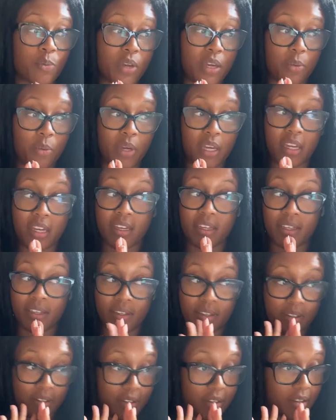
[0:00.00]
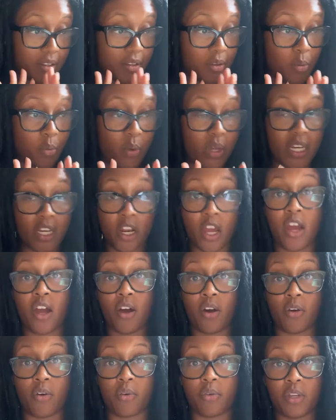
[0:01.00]
We we we
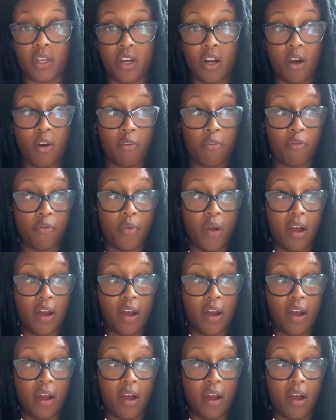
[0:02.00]
know, you know,